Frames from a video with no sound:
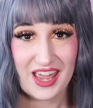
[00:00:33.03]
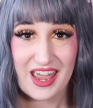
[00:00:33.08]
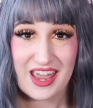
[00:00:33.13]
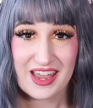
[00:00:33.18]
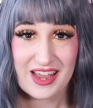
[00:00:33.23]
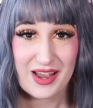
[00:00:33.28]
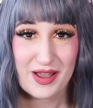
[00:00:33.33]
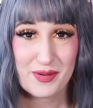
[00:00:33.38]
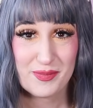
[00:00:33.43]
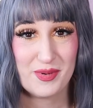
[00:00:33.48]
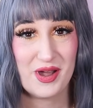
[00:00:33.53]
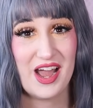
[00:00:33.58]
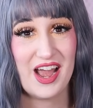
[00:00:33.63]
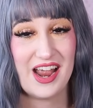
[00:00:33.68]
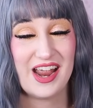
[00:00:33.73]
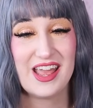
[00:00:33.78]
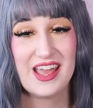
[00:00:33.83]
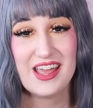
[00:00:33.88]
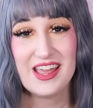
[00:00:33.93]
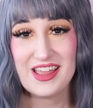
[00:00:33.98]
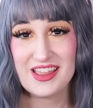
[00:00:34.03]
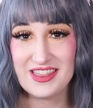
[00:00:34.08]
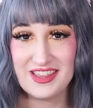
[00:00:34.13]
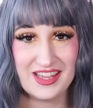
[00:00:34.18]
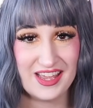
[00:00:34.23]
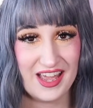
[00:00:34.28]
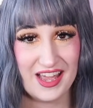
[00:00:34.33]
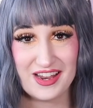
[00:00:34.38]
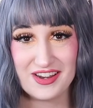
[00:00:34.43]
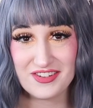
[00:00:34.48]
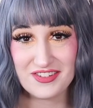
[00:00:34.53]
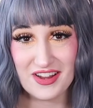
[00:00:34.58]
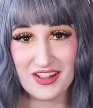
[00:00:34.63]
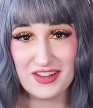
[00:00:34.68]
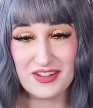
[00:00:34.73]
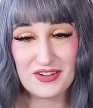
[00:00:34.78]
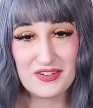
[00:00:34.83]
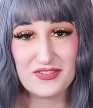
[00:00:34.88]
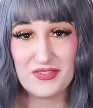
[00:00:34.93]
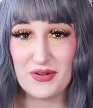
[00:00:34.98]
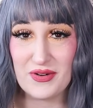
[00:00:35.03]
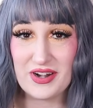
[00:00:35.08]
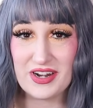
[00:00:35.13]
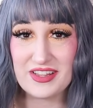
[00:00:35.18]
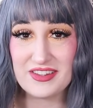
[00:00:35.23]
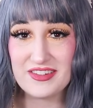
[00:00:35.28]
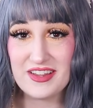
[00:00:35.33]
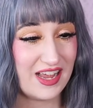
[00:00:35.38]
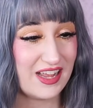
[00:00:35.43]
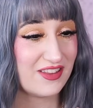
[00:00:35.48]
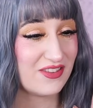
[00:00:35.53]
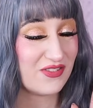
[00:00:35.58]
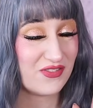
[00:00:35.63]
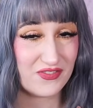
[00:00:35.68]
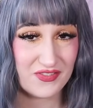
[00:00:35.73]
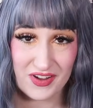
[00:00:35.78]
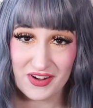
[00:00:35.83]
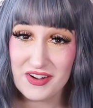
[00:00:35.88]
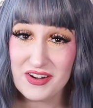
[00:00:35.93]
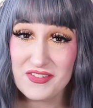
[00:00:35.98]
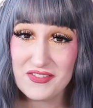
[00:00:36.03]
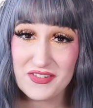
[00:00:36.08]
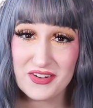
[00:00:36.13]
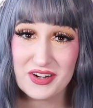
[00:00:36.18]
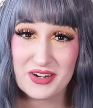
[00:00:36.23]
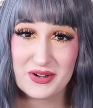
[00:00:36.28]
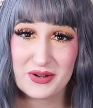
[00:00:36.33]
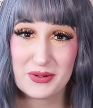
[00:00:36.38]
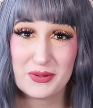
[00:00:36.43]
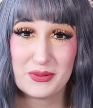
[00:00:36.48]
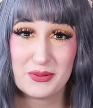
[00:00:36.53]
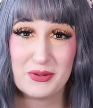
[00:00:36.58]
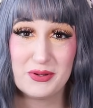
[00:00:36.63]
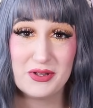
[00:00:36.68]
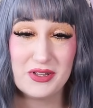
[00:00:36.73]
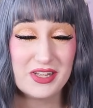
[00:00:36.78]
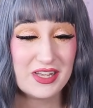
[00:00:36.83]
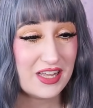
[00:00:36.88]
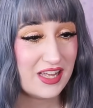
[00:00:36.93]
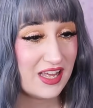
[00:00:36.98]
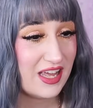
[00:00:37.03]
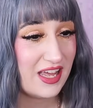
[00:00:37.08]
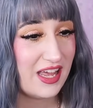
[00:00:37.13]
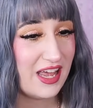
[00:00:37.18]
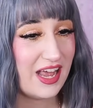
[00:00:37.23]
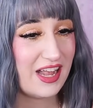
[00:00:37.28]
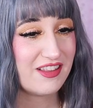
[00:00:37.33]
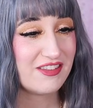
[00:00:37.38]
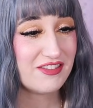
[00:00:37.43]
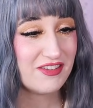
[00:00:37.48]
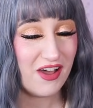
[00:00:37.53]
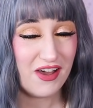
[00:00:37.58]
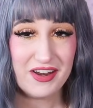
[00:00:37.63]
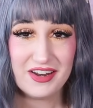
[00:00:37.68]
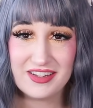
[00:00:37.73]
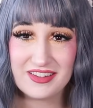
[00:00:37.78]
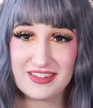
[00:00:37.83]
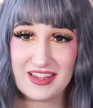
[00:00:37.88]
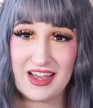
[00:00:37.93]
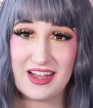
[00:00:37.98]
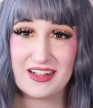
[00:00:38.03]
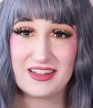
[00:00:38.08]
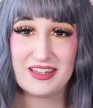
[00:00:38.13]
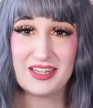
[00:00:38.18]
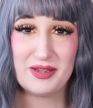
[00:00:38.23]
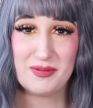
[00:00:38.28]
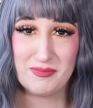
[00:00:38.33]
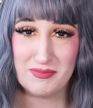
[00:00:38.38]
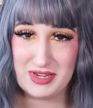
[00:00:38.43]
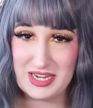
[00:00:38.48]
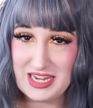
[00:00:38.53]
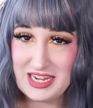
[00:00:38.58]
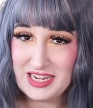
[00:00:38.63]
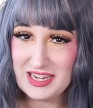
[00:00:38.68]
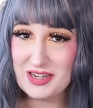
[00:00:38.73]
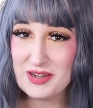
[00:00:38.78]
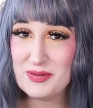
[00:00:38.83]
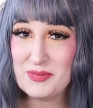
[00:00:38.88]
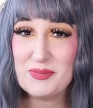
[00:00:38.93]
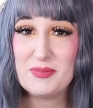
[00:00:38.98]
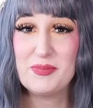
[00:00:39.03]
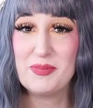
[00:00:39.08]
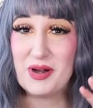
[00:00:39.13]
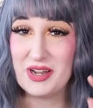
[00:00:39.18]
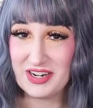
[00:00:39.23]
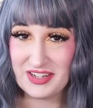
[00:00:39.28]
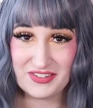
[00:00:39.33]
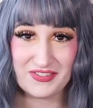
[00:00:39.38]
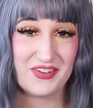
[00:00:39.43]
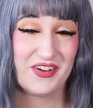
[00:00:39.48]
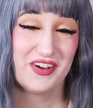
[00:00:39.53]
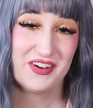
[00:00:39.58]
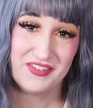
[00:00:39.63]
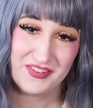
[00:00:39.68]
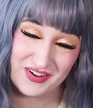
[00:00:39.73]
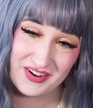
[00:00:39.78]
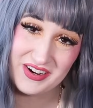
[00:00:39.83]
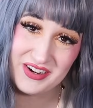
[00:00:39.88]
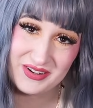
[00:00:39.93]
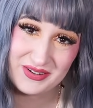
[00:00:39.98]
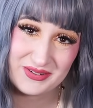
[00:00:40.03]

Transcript: Gang by The Angelic Forest. It's very, very cool. It's not exactly me, but it's very, very